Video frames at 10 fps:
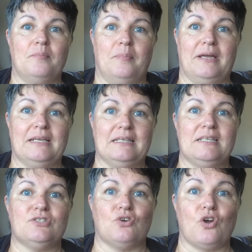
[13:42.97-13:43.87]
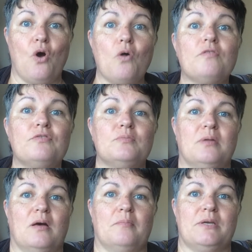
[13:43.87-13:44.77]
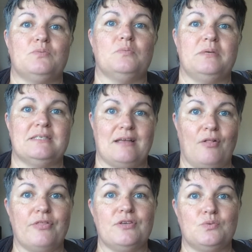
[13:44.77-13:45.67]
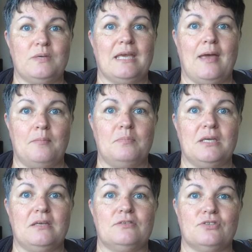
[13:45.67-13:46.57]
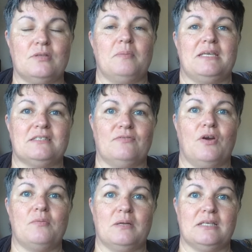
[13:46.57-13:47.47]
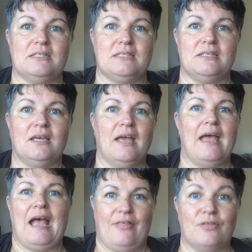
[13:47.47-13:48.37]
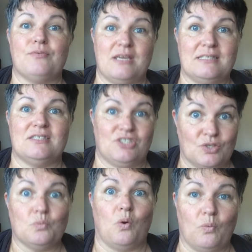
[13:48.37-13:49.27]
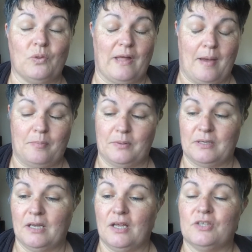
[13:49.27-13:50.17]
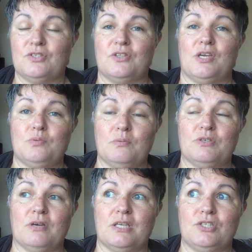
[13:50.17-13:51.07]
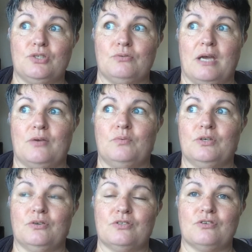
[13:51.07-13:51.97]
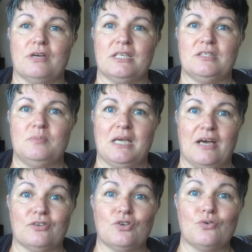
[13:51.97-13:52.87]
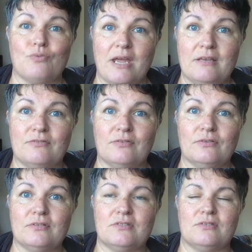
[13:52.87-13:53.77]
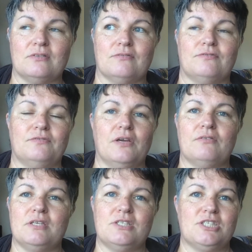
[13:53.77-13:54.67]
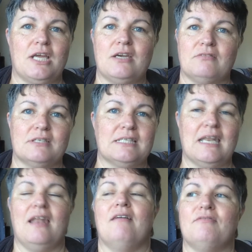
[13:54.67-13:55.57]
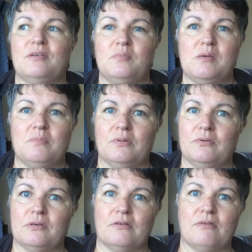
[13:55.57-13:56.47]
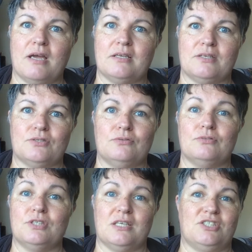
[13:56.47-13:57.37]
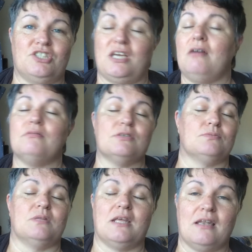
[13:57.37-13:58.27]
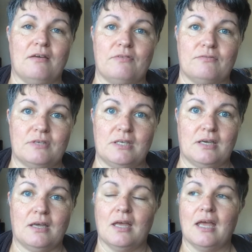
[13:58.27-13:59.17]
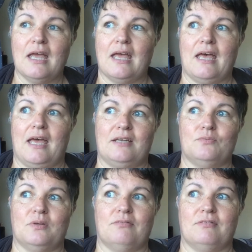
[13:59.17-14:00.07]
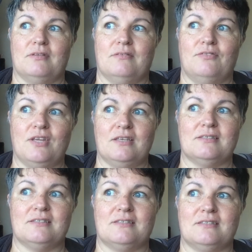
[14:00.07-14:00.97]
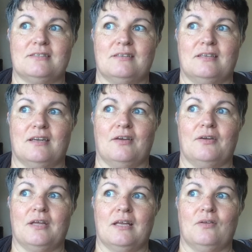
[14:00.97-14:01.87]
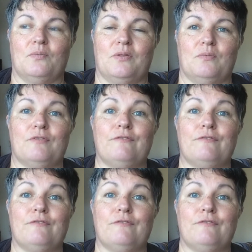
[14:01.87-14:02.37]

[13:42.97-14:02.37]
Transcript: but at least on a whole food plant base, we'll be as healthy as we can be to the best of our ability, and the rest is just what will happen. So that's what we're trying to do, and we're not trying to be ungrateful to the very generous, lovely people who are around us who just shower us with their love every year and with things, you know, with, with